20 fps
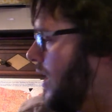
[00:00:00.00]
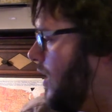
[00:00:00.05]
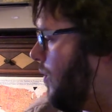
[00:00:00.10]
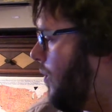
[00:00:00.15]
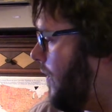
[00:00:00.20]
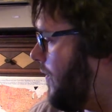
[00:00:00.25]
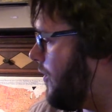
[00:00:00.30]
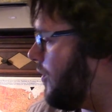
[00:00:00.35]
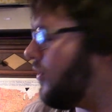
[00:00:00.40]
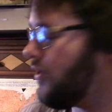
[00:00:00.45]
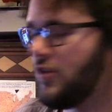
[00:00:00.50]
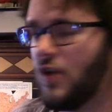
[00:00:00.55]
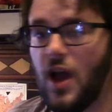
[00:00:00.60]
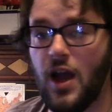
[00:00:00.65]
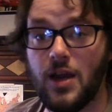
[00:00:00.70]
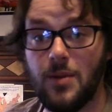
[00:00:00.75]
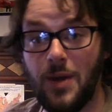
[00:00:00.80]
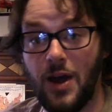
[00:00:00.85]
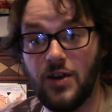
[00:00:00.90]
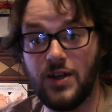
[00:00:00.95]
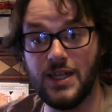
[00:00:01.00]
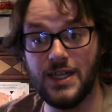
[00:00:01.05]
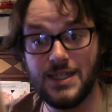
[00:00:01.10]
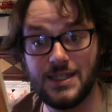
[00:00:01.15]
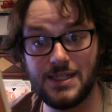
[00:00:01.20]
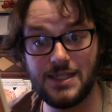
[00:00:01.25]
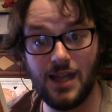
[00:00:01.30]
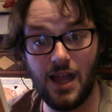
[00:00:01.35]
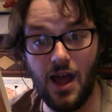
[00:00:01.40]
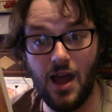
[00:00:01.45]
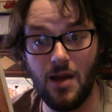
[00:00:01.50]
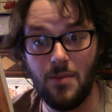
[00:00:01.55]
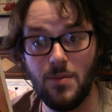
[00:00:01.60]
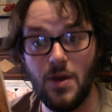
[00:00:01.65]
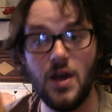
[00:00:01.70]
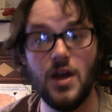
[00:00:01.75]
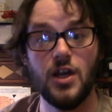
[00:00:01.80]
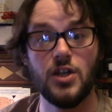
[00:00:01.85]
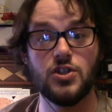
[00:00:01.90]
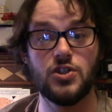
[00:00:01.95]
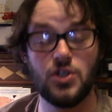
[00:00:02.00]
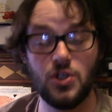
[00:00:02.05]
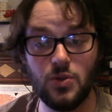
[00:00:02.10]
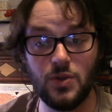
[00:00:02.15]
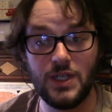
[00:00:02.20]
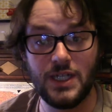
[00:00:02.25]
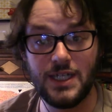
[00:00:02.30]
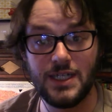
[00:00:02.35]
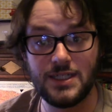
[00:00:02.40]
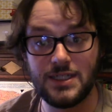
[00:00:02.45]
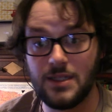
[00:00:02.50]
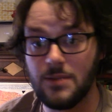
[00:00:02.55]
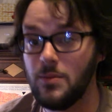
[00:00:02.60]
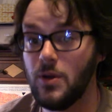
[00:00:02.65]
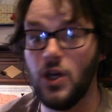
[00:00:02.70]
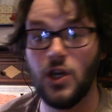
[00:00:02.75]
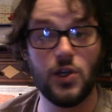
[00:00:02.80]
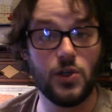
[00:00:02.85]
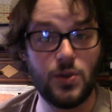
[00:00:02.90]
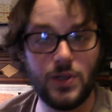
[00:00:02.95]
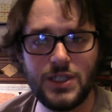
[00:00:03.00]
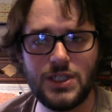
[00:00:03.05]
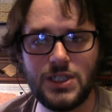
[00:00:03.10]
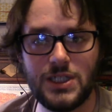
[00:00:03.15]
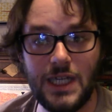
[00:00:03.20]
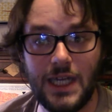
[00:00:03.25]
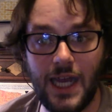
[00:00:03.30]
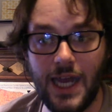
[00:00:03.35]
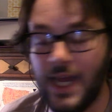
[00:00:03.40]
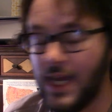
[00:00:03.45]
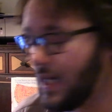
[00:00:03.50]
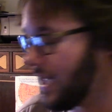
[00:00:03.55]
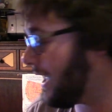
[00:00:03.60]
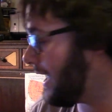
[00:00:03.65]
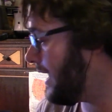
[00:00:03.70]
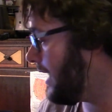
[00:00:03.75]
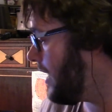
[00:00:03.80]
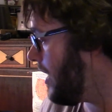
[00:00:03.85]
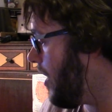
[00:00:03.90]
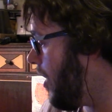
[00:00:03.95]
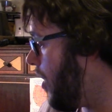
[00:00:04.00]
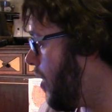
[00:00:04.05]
Whether you're talking about Islam, Judaism, Christianity,